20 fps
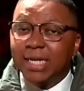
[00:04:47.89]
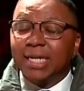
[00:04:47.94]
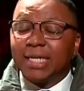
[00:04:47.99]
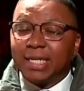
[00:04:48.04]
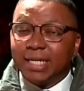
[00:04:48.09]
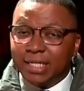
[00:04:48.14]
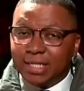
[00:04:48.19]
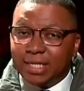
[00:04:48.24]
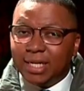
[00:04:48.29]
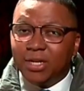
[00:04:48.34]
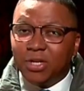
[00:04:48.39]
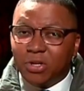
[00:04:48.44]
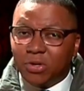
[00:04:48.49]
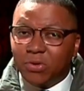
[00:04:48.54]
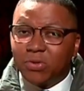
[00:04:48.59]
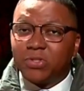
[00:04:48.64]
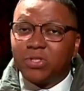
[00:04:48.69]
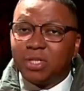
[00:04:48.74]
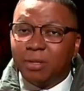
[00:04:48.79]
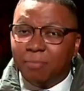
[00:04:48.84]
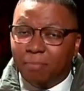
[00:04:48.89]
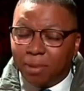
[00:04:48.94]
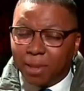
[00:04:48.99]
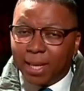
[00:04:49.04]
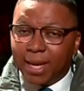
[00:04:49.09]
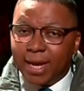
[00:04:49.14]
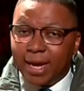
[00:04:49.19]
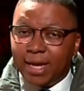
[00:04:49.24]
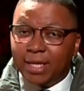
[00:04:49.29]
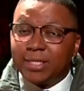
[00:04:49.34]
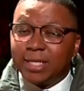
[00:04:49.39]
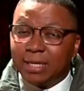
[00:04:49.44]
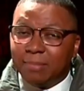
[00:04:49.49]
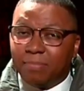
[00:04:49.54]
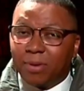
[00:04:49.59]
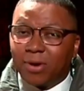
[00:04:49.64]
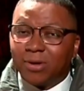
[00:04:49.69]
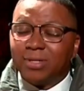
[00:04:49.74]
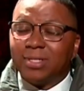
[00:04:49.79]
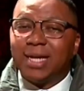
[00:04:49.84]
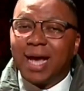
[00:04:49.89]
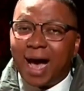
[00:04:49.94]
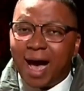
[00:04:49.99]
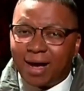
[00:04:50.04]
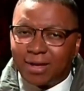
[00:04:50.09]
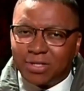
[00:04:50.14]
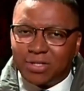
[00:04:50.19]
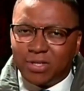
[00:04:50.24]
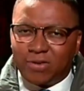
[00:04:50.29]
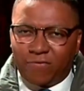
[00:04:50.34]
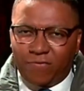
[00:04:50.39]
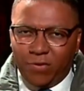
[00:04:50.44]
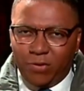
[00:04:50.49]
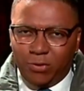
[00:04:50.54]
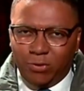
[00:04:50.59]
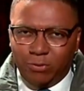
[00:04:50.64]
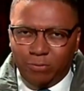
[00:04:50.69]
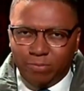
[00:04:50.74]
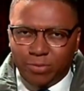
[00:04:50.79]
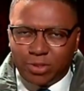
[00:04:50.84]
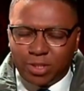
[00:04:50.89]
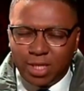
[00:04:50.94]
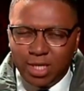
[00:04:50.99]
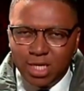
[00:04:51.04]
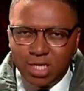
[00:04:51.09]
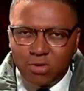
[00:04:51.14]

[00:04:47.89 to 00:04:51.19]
continues to blaze and burn toxic fumes.